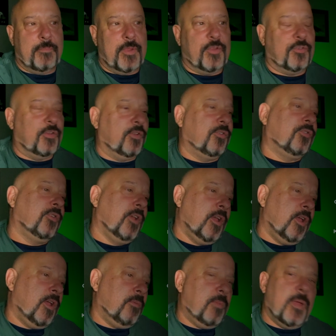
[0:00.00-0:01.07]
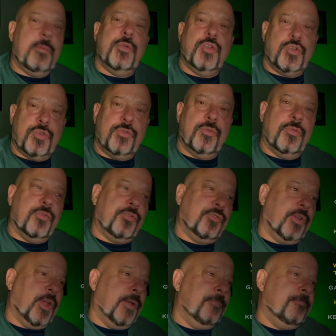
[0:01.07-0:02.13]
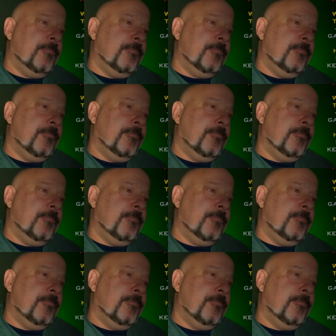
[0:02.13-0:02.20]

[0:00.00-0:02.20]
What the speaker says: business. Maybe you should do the same.